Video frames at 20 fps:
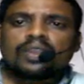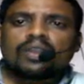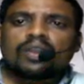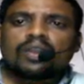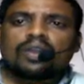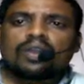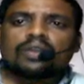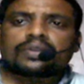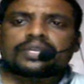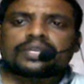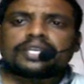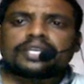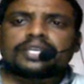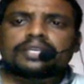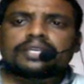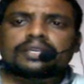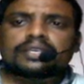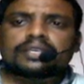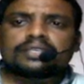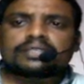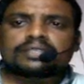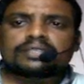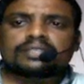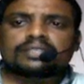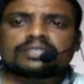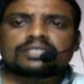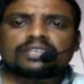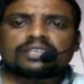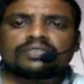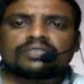are increased
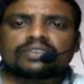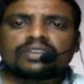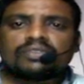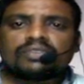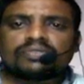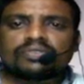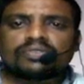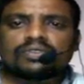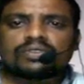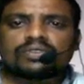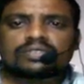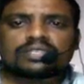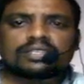several folds